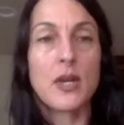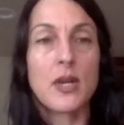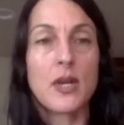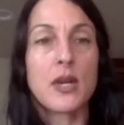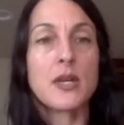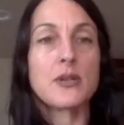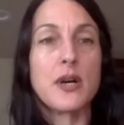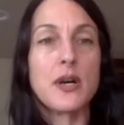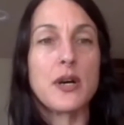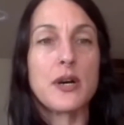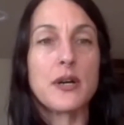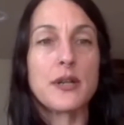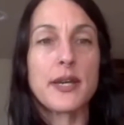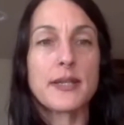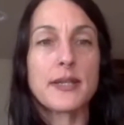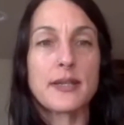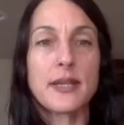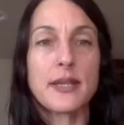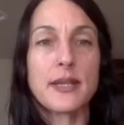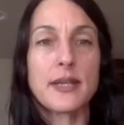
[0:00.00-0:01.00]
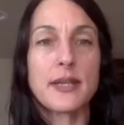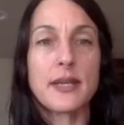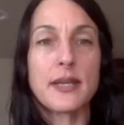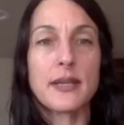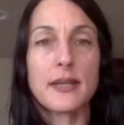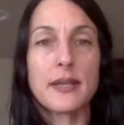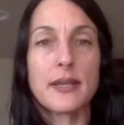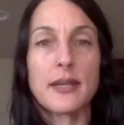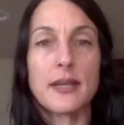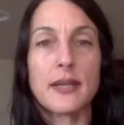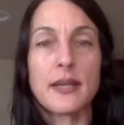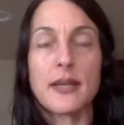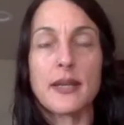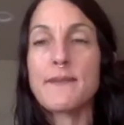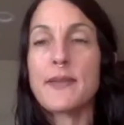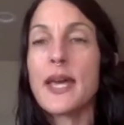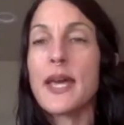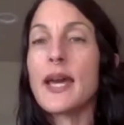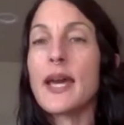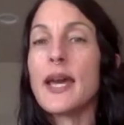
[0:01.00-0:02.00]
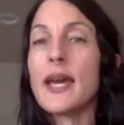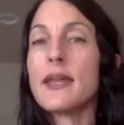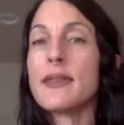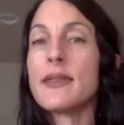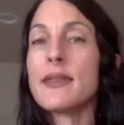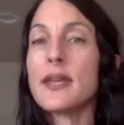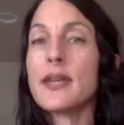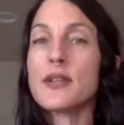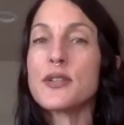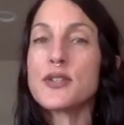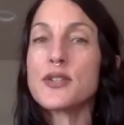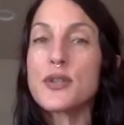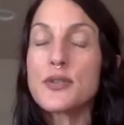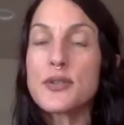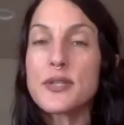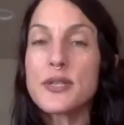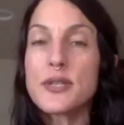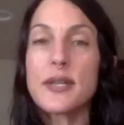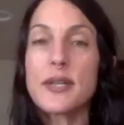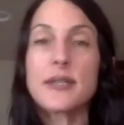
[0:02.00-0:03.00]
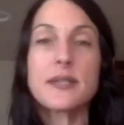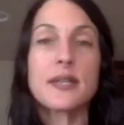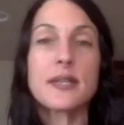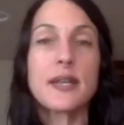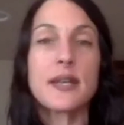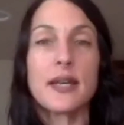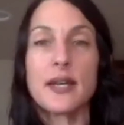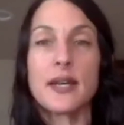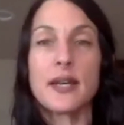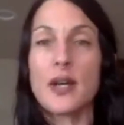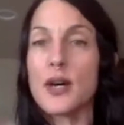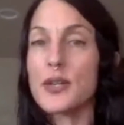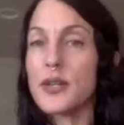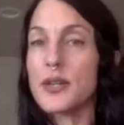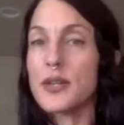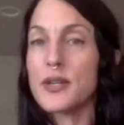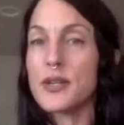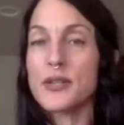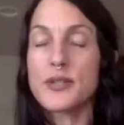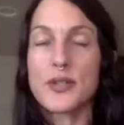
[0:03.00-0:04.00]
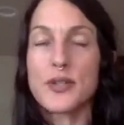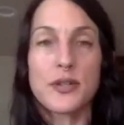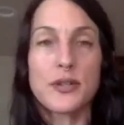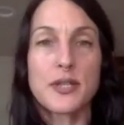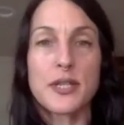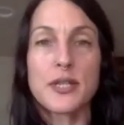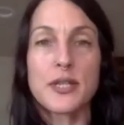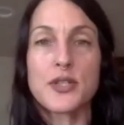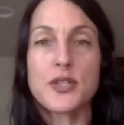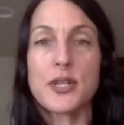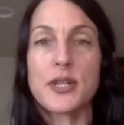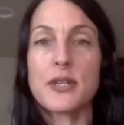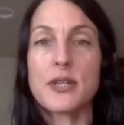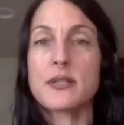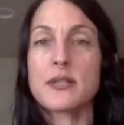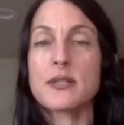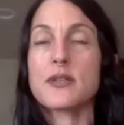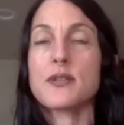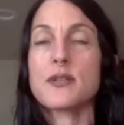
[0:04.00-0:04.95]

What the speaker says: So all that's in that link there. And then on Tuesdays, again, all the internal teachings.